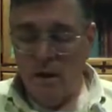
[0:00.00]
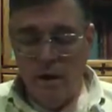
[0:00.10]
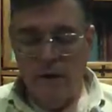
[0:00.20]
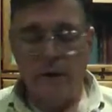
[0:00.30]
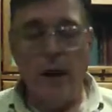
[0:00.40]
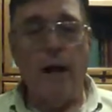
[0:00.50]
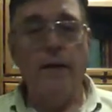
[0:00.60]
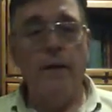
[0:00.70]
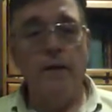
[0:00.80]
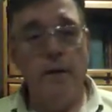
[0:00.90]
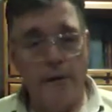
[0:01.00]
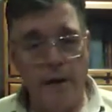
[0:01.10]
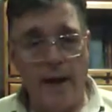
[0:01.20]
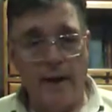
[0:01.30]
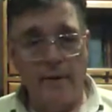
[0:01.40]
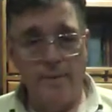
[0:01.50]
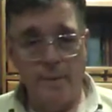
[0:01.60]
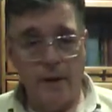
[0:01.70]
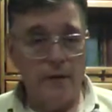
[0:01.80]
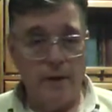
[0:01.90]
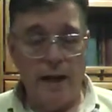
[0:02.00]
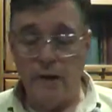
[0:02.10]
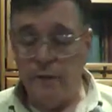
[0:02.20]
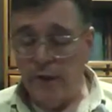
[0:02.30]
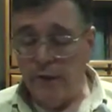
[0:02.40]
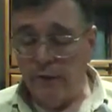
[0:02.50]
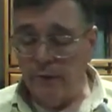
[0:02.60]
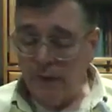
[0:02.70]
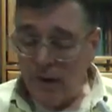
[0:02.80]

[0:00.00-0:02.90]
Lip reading: Slata, a slat, like a slat in the fence.